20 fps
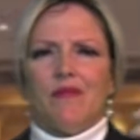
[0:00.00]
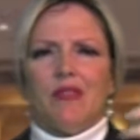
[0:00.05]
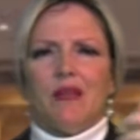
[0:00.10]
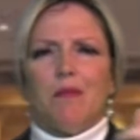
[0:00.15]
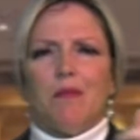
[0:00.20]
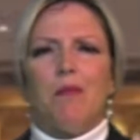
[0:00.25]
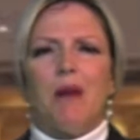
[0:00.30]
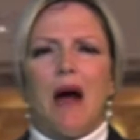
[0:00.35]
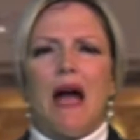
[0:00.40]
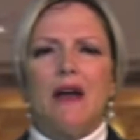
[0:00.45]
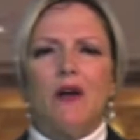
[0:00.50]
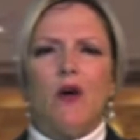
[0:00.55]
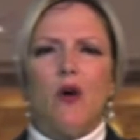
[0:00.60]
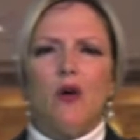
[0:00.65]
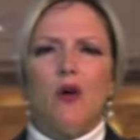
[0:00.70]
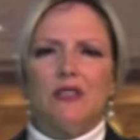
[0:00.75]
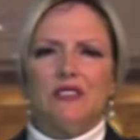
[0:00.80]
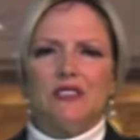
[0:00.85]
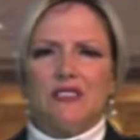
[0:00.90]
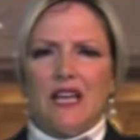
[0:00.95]
My
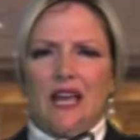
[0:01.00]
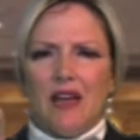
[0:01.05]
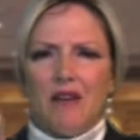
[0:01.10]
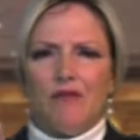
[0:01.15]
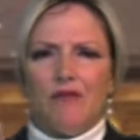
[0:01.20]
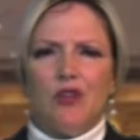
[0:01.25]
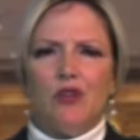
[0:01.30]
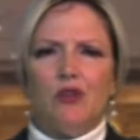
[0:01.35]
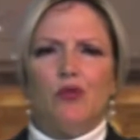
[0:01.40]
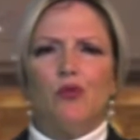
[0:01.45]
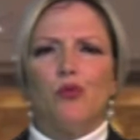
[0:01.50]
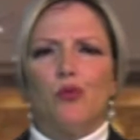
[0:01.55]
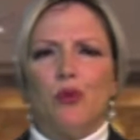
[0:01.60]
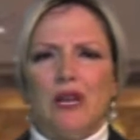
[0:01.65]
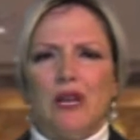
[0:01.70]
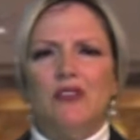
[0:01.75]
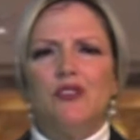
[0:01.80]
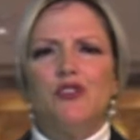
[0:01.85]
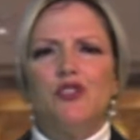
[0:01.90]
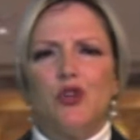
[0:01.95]
goal is to have you
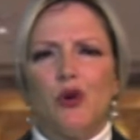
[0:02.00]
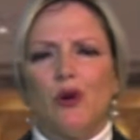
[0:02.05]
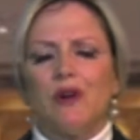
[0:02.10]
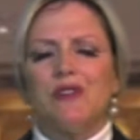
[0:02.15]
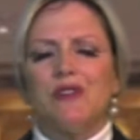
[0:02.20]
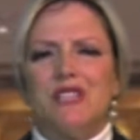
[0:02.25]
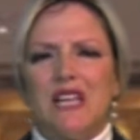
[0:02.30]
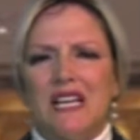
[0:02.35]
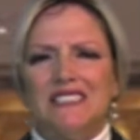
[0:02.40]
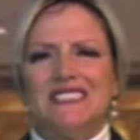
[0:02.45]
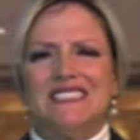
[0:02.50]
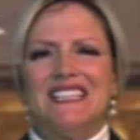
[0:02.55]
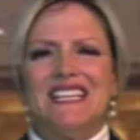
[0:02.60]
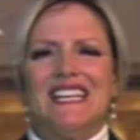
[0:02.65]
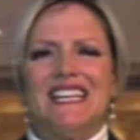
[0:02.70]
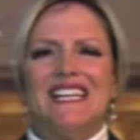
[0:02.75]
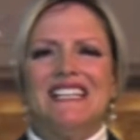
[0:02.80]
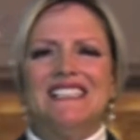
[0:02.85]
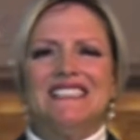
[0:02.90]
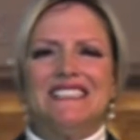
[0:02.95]
reach your
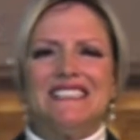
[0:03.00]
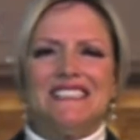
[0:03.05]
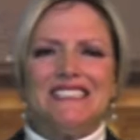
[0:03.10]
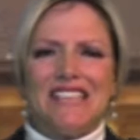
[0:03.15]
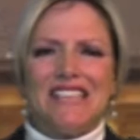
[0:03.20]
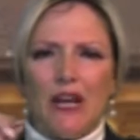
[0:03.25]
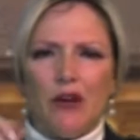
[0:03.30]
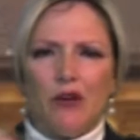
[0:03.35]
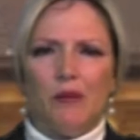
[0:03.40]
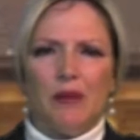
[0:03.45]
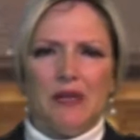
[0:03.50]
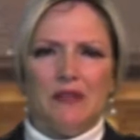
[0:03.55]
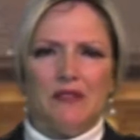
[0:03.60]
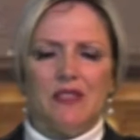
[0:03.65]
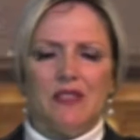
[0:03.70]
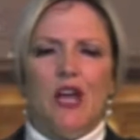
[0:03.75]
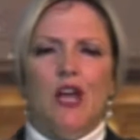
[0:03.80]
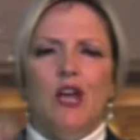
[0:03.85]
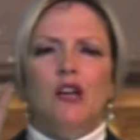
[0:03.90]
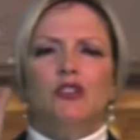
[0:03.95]
destiny
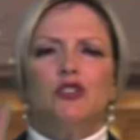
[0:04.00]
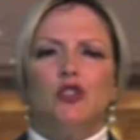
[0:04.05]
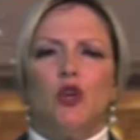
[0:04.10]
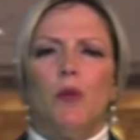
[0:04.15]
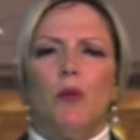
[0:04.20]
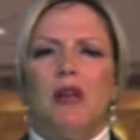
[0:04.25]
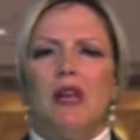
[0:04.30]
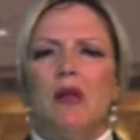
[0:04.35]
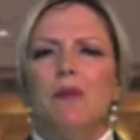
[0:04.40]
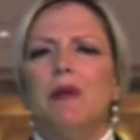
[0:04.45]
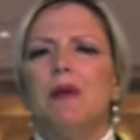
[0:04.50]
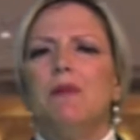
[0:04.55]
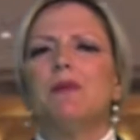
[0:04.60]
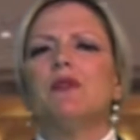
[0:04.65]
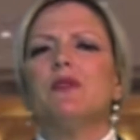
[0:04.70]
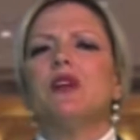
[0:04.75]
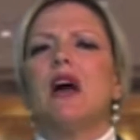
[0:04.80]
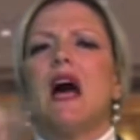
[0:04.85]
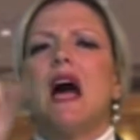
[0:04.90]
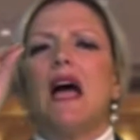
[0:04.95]
settlement. So many people
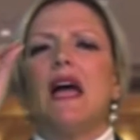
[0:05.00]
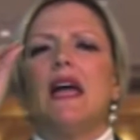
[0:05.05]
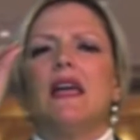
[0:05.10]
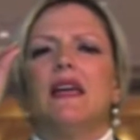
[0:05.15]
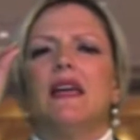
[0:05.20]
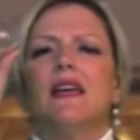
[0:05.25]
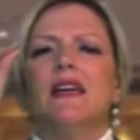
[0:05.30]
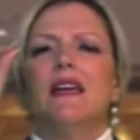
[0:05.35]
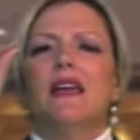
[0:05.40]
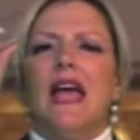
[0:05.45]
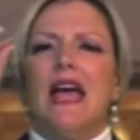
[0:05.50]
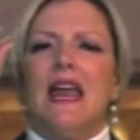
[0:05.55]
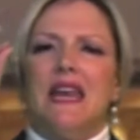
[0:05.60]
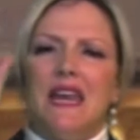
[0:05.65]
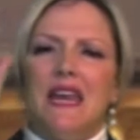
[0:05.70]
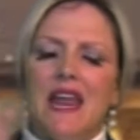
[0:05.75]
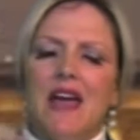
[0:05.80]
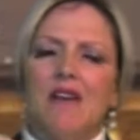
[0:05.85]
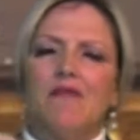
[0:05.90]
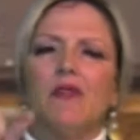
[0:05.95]
die
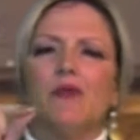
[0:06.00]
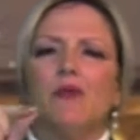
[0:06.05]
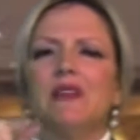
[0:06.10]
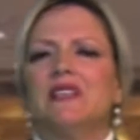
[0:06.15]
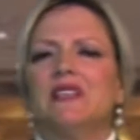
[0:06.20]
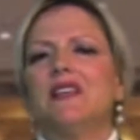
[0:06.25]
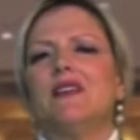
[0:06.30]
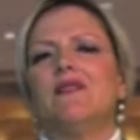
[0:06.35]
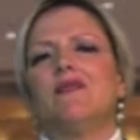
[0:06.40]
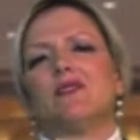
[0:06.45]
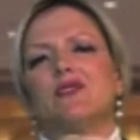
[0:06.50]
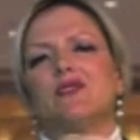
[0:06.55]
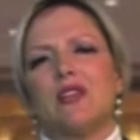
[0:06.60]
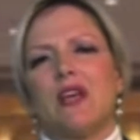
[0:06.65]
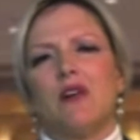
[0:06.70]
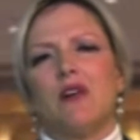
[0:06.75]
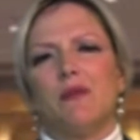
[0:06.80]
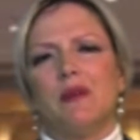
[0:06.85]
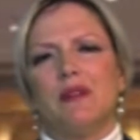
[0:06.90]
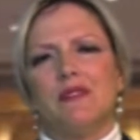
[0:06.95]
and never receive their
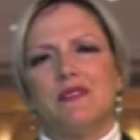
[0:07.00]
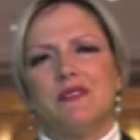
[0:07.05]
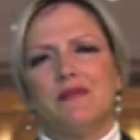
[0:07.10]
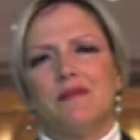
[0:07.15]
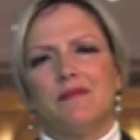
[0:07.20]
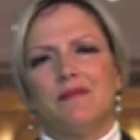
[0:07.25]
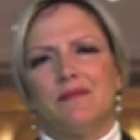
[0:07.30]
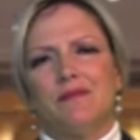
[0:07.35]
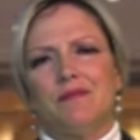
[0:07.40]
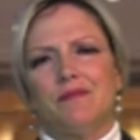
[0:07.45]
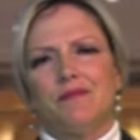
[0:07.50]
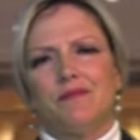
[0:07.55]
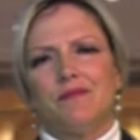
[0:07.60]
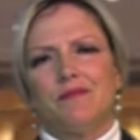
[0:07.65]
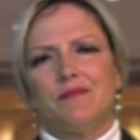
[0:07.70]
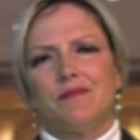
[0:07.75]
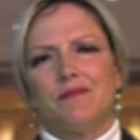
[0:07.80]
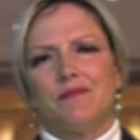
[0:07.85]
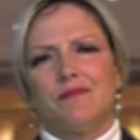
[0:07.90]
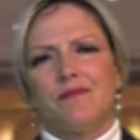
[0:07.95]
settlement.
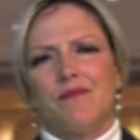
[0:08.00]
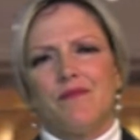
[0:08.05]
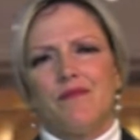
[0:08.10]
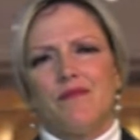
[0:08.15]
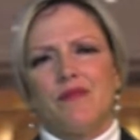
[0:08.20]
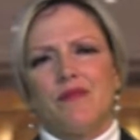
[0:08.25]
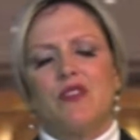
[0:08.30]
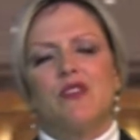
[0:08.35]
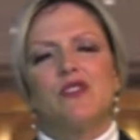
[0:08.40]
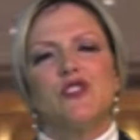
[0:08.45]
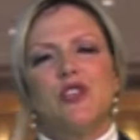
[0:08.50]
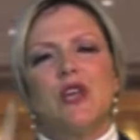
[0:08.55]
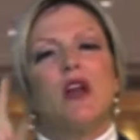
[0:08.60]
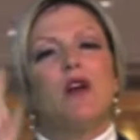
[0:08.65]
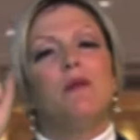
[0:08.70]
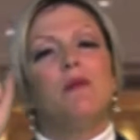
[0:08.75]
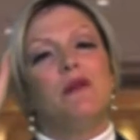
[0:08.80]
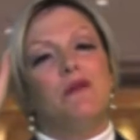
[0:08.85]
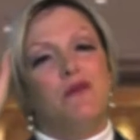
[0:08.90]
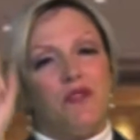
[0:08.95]
Their
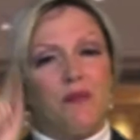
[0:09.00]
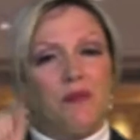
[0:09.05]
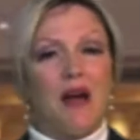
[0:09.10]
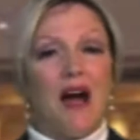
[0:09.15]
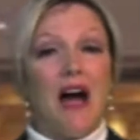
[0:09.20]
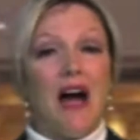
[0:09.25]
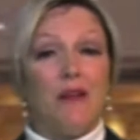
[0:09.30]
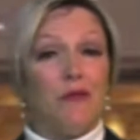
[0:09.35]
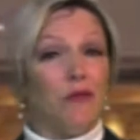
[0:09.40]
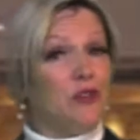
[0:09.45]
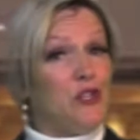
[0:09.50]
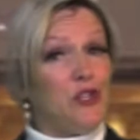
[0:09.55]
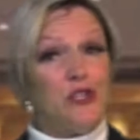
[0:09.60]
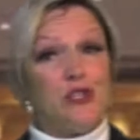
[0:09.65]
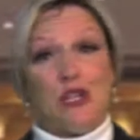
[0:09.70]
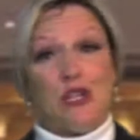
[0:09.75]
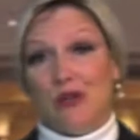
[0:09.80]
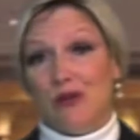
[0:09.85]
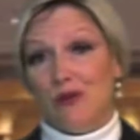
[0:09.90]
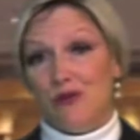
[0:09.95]
settlement from God, which is
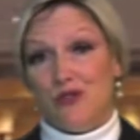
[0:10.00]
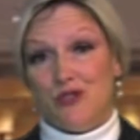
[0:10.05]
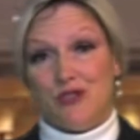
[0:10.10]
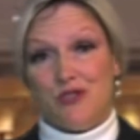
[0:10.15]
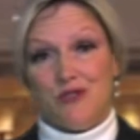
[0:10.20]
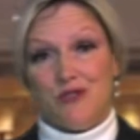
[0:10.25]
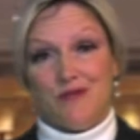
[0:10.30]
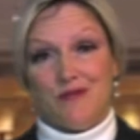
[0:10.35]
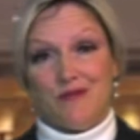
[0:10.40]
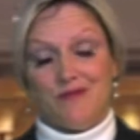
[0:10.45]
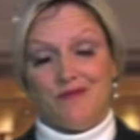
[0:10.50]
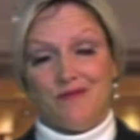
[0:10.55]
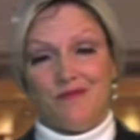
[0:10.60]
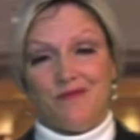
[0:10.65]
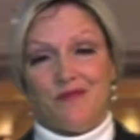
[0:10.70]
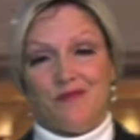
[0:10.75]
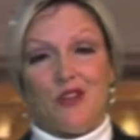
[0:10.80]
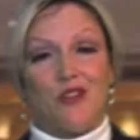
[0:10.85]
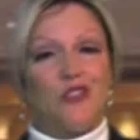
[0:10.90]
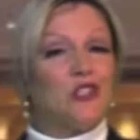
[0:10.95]
huge.
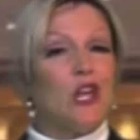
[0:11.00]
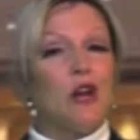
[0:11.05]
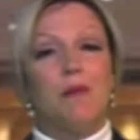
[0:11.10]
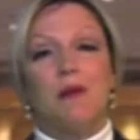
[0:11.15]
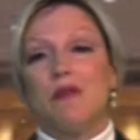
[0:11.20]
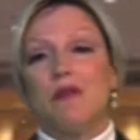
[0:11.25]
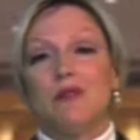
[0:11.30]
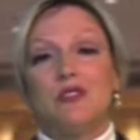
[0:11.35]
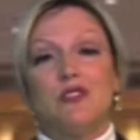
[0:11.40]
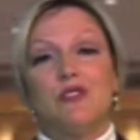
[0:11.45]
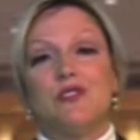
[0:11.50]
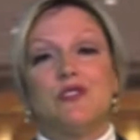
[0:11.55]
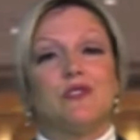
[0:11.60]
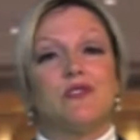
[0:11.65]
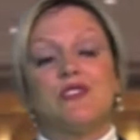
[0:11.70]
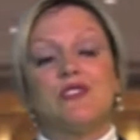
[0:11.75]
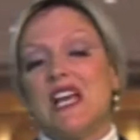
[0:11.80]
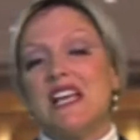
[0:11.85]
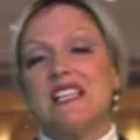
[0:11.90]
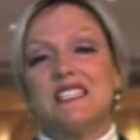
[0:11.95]
Their settlement, which is their
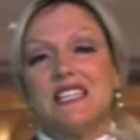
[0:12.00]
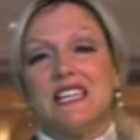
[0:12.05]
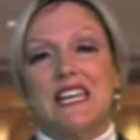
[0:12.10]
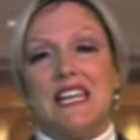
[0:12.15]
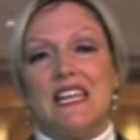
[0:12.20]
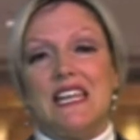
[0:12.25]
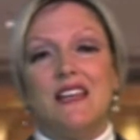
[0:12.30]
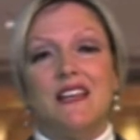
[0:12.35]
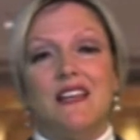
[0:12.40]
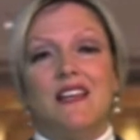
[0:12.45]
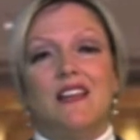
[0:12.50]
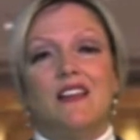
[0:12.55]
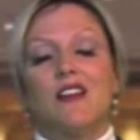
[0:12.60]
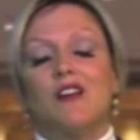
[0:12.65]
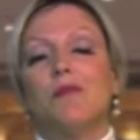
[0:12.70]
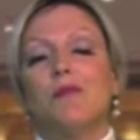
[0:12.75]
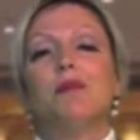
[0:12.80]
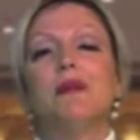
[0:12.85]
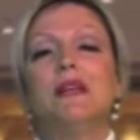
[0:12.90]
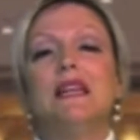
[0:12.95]
destiny,
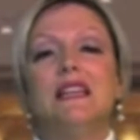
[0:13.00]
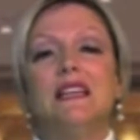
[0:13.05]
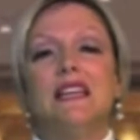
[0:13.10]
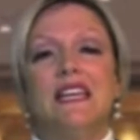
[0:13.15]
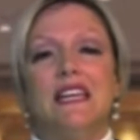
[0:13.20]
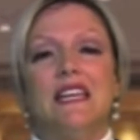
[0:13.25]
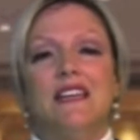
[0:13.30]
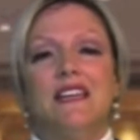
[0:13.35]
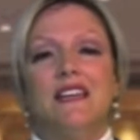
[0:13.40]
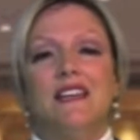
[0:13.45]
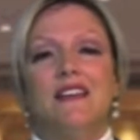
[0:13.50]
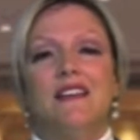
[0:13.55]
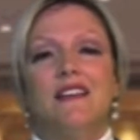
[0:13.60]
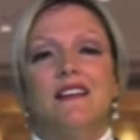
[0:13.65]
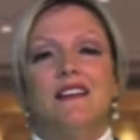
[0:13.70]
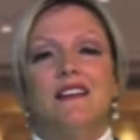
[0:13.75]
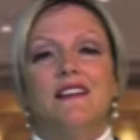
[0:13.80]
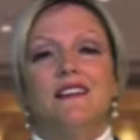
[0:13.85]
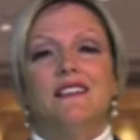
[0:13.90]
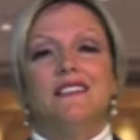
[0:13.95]
completely
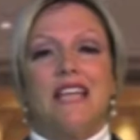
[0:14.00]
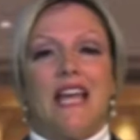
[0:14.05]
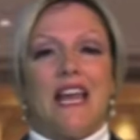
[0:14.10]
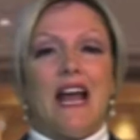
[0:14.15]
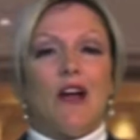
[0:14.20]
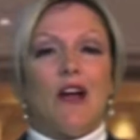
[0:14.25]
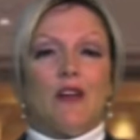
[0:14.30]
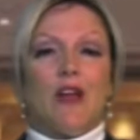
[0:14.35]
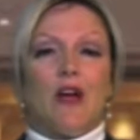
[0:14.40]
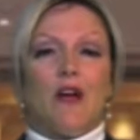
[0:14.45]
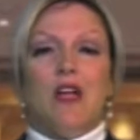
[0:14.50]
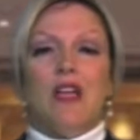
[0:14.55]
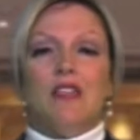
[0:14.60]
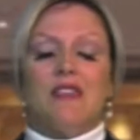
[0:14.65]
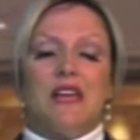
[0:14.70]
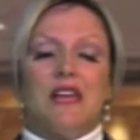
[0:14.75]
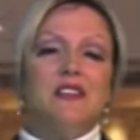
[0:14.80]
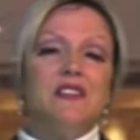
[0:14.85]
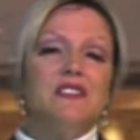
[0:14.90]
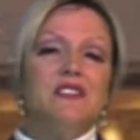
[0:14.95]
set out. Now,
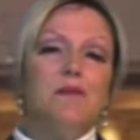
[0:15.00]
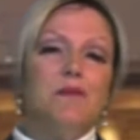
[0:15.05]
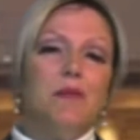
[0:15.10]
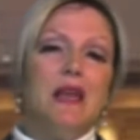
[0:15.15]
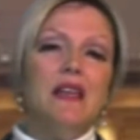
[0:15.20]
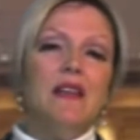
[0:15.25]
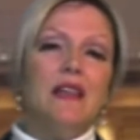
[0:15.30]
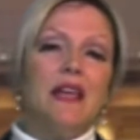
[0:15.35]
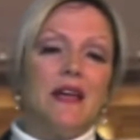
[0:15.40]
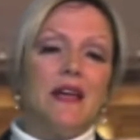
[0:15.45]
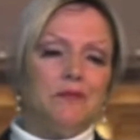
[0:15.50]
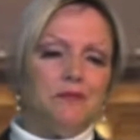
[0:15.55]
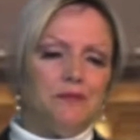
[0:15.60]
that doesn't mean that